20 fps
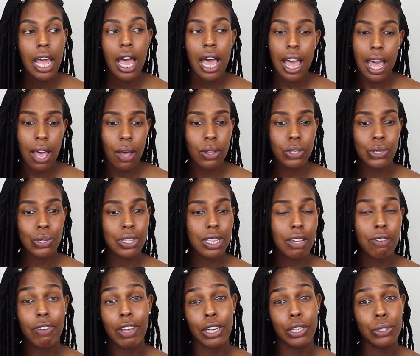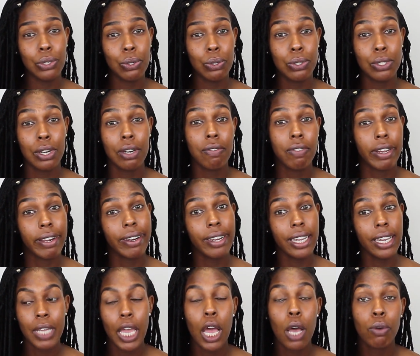I also think facials are very
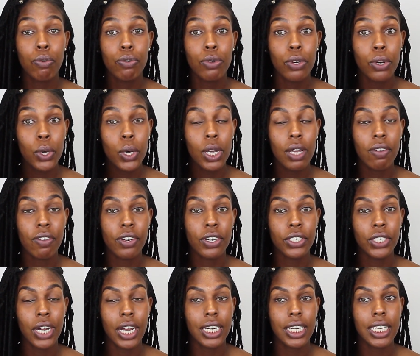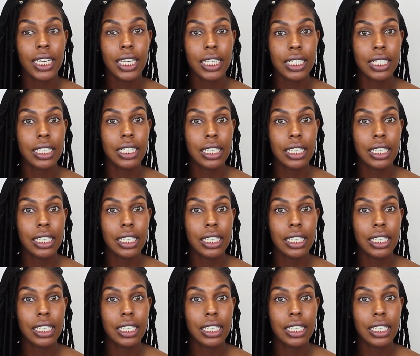helpful if you're trying to get